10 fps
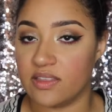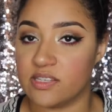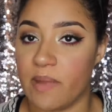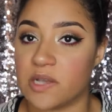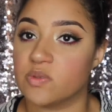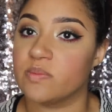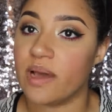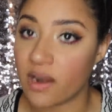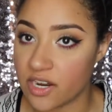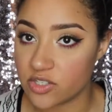in this box was
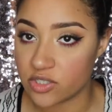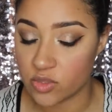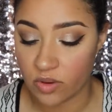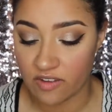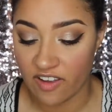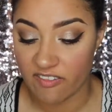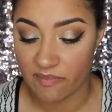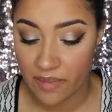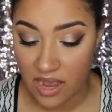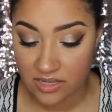about
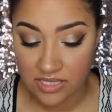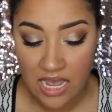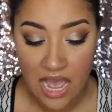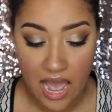125 bucks.